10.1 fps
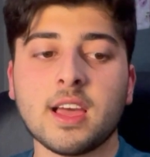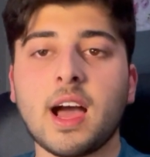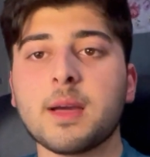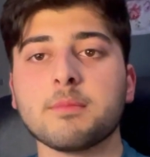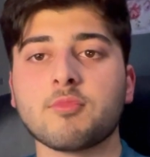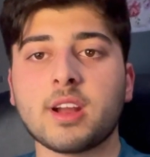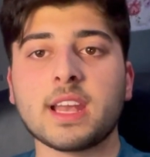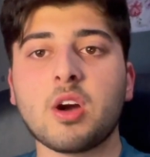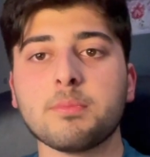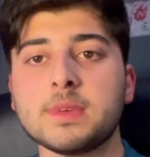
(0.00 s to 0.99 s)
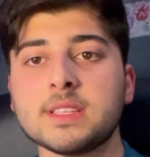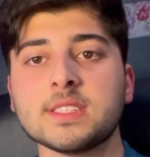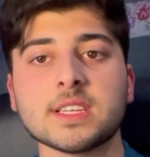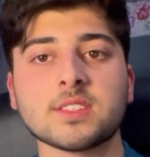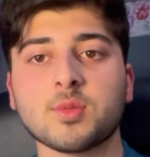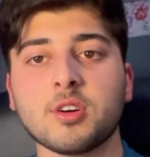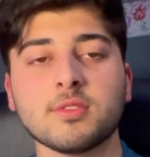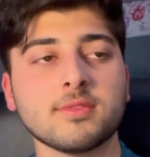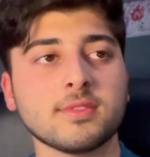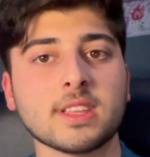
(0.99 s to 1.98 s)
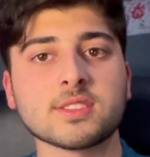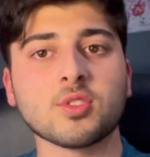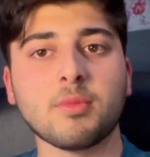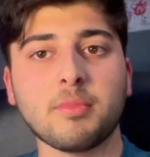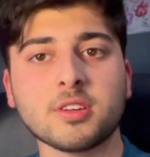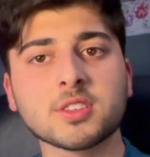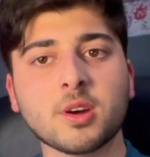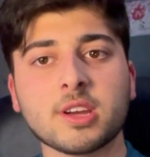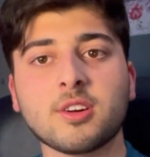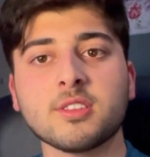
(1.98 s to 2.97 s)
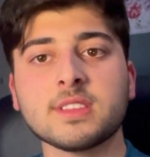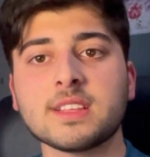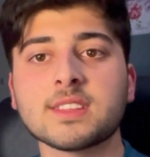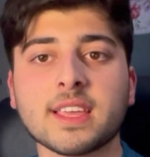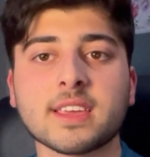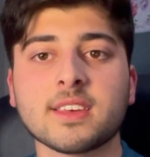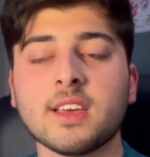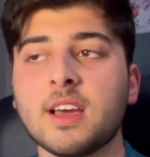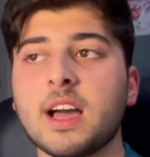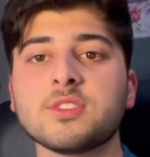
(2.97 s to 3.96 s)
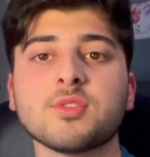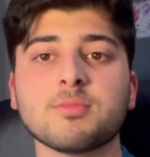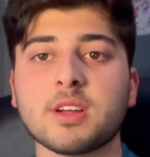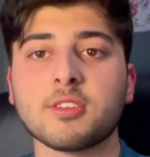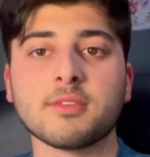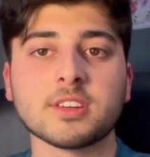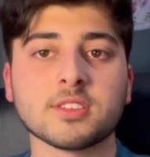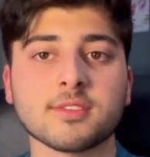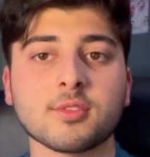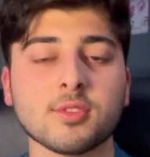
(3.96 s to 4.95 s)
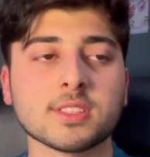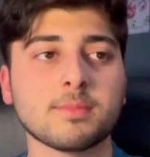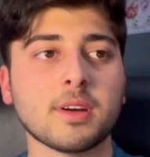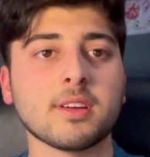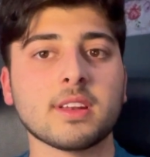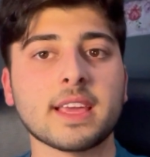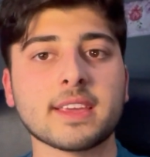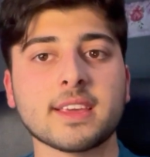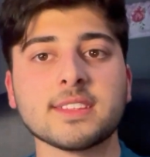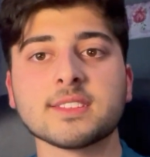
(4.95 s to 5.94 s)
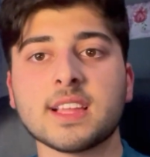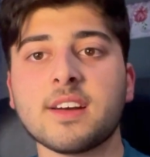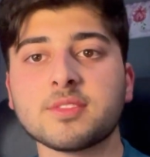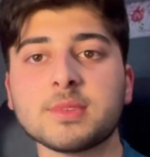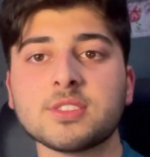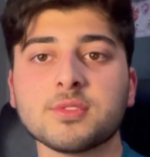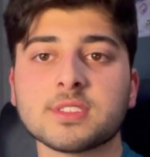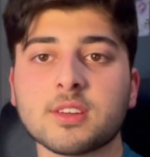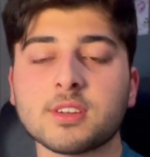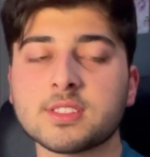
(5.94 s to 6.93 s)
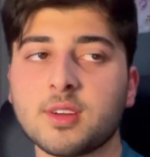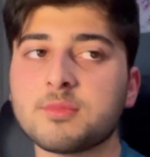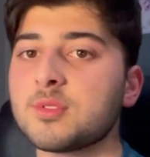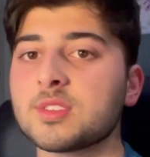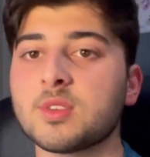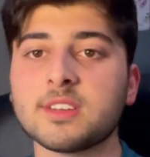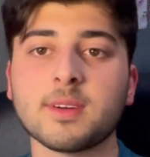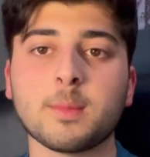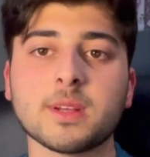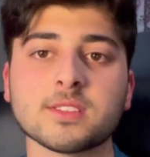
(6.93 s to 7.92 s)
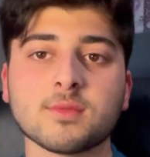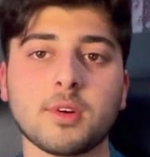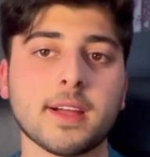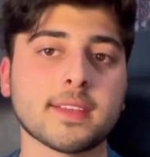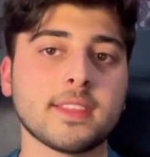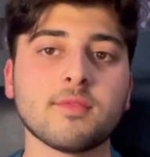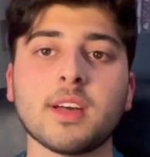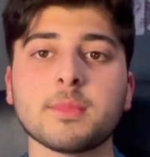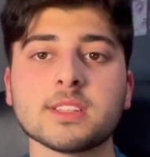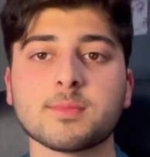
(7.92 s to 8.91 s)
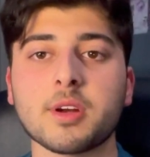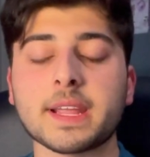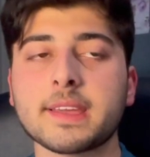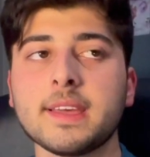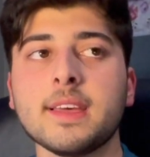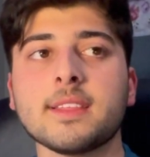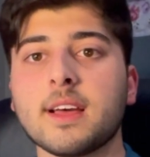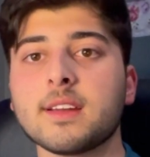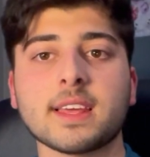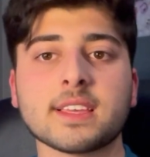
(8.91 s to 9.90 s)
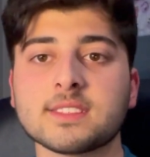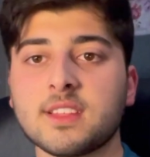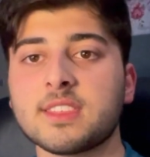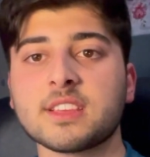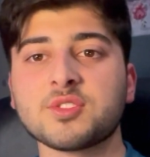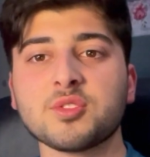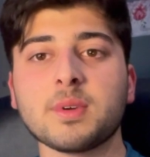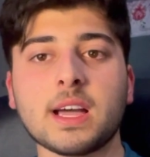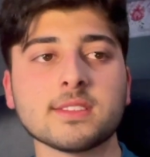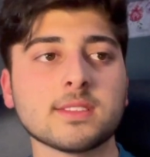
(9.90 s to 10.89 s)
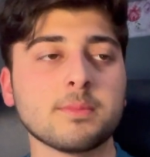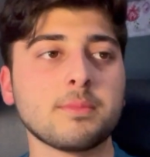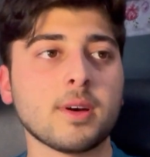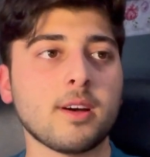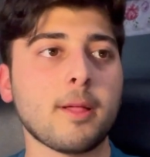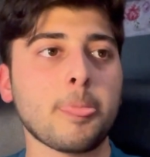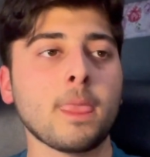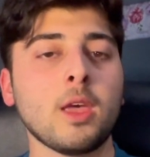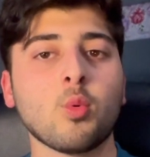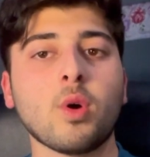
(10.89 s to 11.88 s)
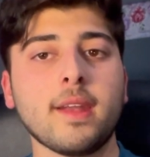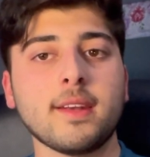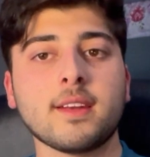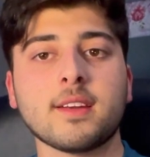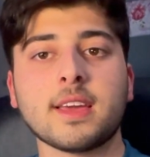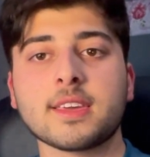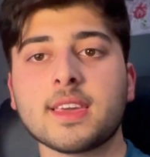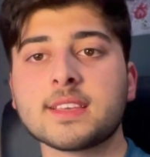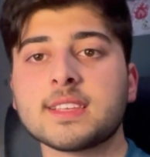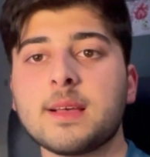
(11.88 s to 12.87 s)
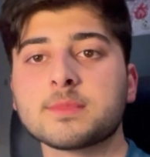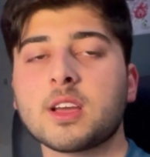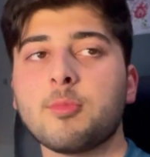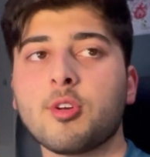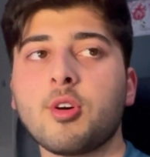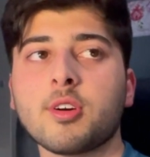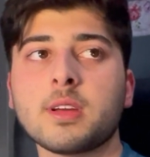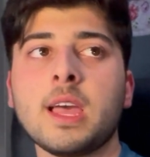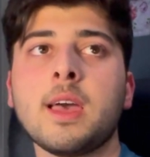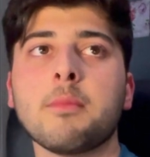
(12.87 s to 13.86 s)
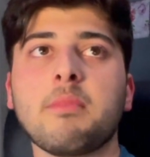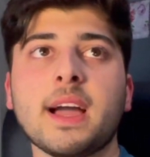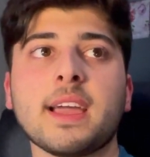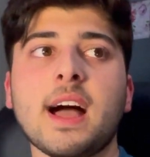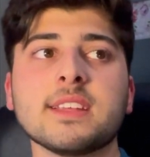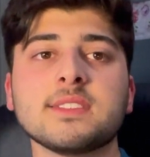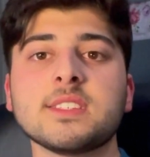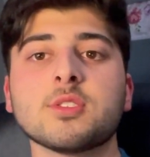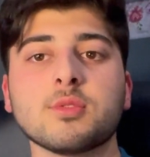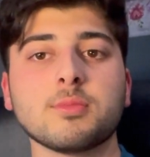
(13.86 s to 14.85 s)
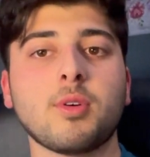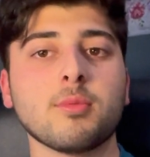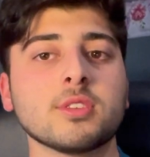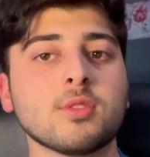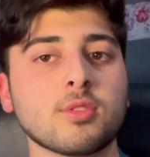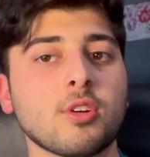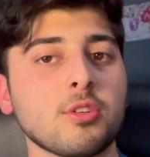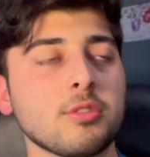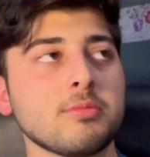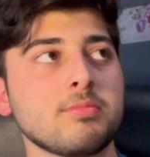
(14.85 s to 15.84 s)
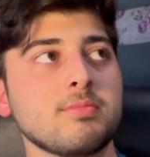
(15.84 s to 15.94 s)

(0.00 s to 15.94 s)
I'm right now mid year 12. There's not much going on. There's like, I do my revision of course, but like it doesn't have to be too serious. So I'm doing 25 minutes of work, then 5 minutes break. Like it's nothing too bad. But when like exams come along, my ideal Pomodoro